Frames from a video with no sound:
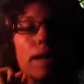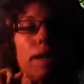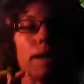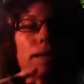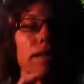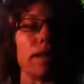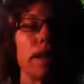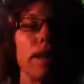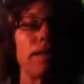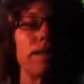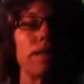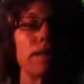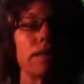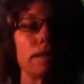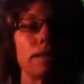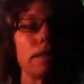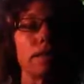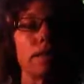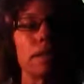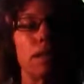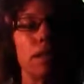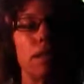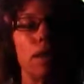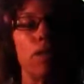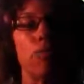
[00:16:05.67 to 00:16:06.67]
I thought this
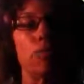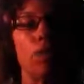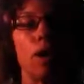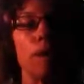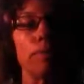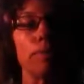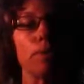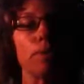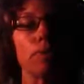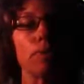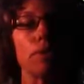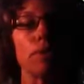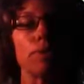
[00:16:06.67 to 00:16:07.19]
Robert